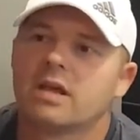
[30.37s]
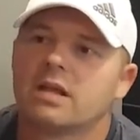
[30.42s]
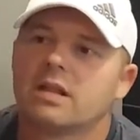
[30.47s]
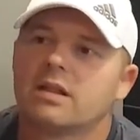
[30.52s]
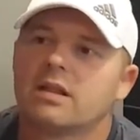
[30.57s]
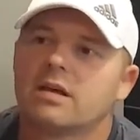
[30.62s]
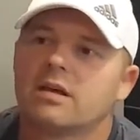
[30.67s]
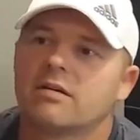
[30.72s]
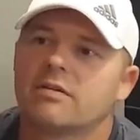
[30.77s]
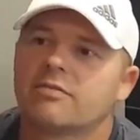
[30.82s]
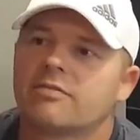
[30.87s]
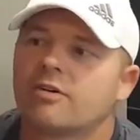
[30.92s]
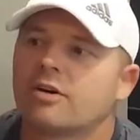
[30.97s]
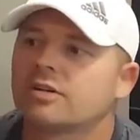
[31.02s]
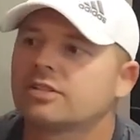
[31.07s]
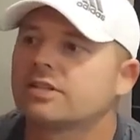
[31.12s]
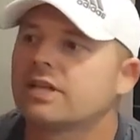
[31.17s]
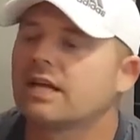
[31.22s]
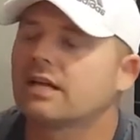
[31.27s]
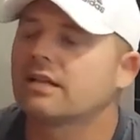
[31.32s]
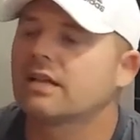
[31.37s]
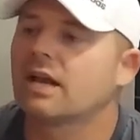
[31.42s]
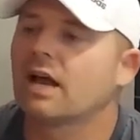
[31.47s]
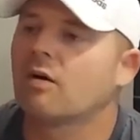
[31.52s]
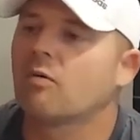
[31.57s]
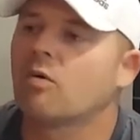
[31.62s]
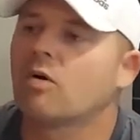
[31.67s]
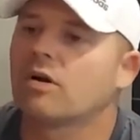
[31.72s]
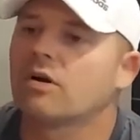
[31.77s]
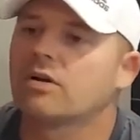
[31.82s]
the first thing that I
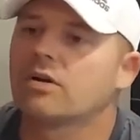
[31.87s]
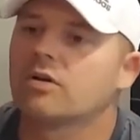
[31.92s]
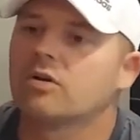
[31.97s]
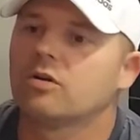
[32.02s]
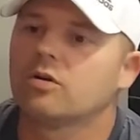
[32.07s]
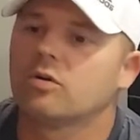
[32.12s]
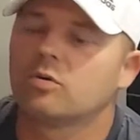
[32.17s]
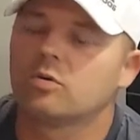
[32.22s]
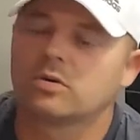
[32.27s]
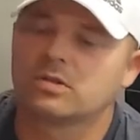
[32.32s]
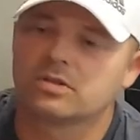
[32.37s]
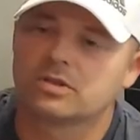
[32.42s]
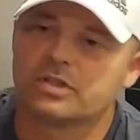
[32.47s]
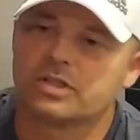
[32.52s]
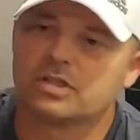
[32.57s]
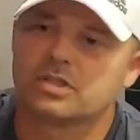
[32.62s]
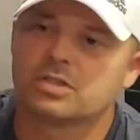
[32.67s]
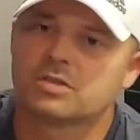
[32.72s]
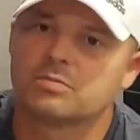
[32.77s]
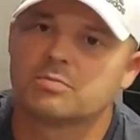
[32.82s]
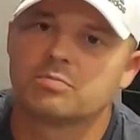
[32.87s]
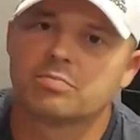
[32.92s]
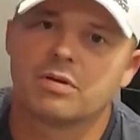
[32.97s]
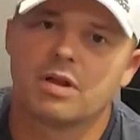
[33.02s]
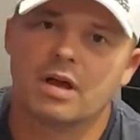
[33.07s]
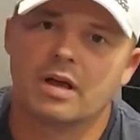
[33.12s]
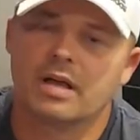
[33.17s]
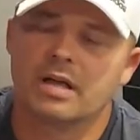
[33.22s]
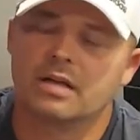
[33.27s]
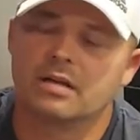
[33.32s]
wanted to do was just
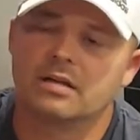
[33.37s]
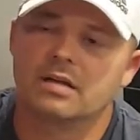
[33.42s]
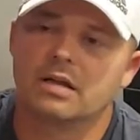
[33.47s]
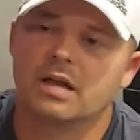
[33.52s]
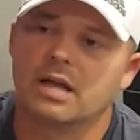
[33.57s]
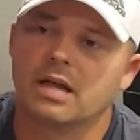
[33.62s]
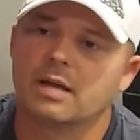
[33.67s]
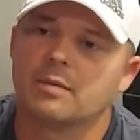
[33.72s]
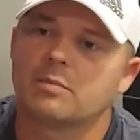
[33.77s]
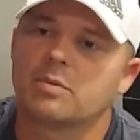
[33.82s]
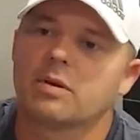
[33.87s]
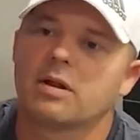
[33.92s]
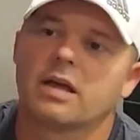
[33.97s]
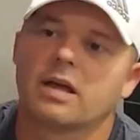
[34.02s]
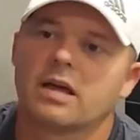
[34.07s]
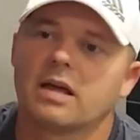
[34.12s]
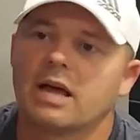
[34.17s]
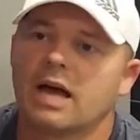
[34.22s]
plug it and play.